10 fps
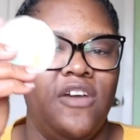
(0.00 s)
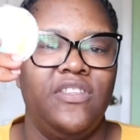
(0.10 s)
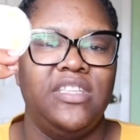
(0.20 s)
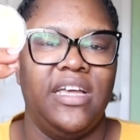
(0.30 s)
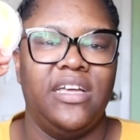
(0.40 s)
I have
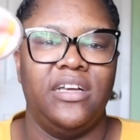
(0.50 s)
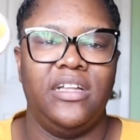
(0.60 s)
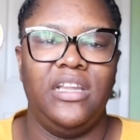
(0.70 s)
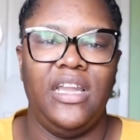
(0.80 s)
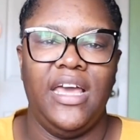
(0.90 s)
these like
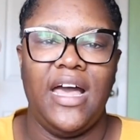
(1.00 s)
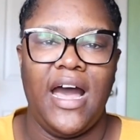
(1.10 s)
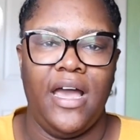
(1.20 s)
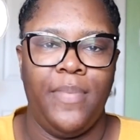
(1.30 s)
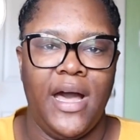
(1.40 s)
clay
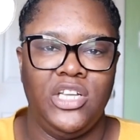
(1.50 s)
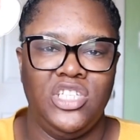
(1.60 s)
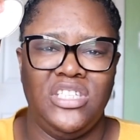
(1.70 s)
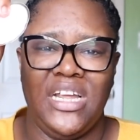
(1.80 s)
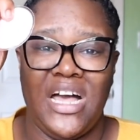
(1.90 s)
eye
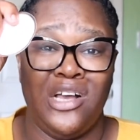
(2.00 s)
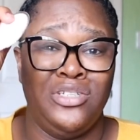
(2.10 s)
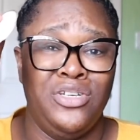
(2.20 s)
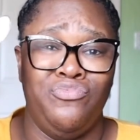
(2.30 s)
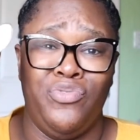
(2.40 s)
patches that I
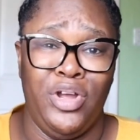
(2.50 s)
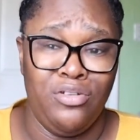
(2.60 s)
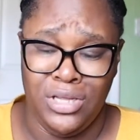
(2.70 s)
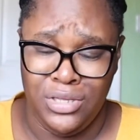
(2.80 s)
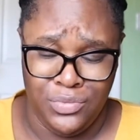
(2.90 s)
actually
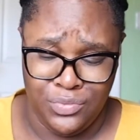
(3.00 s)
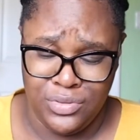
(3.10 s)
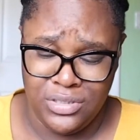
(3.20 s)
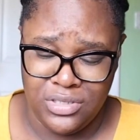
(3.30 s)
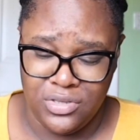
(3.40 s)
rarely
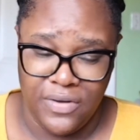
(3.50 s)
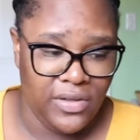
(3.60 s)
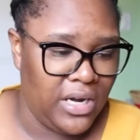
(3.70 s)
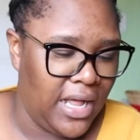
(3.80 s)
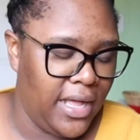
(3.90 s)
use, not
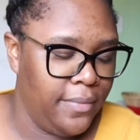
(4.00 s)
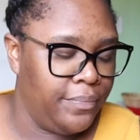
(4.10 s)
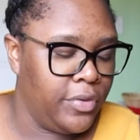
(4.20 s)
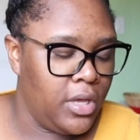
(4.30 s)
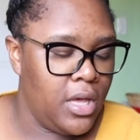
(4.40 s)
even gonna lie.
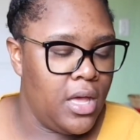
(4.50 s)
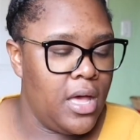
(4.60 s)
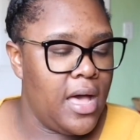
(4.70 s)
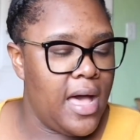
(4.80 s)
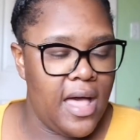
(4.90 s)

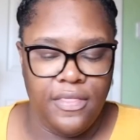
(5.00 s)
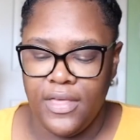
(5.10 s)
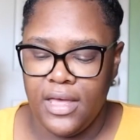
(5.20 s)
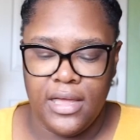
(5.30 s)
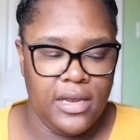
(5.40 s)
And
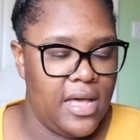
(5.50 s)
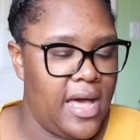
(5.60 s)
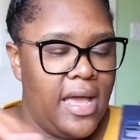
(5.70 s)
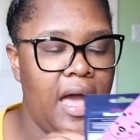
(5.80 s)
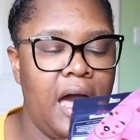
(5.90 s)
then
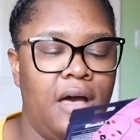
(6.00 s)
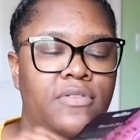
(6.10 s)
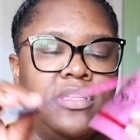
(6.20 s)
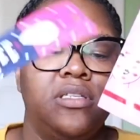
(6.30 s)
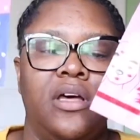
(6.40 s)
I
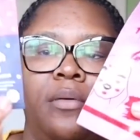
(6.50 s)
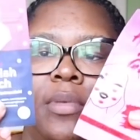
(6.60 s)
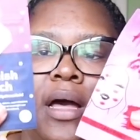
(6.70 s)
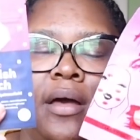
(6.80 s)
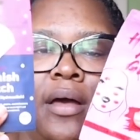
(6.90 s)
have
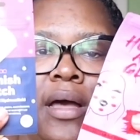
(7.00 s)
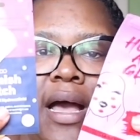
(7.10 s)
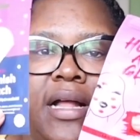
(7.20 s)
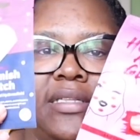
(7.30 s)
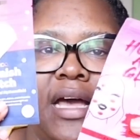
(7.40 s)
some
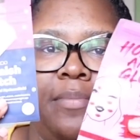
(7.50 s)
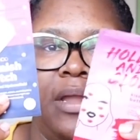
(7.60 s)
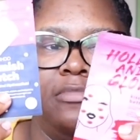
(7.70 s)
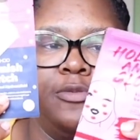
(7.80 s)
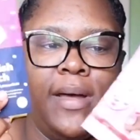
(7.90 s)

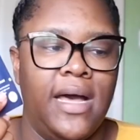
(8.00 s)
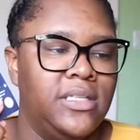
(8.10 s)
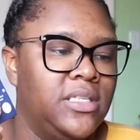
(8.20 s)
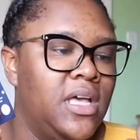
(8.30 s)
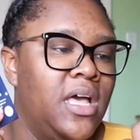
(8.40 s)
anti-blemish pads.